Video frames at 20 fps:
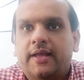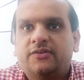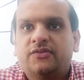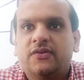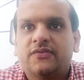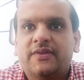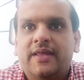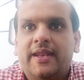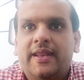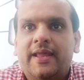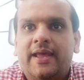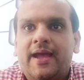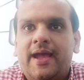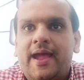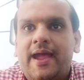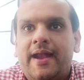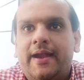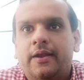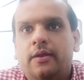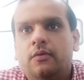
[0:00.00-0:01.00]
AstraZeneca
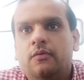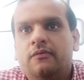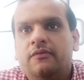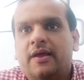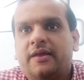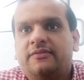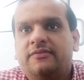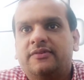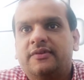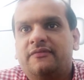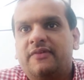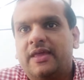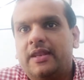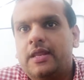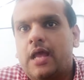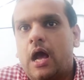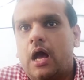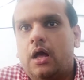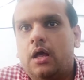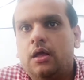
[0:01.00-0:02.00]
and
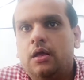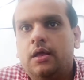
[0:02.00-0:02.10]
Vaxzevria.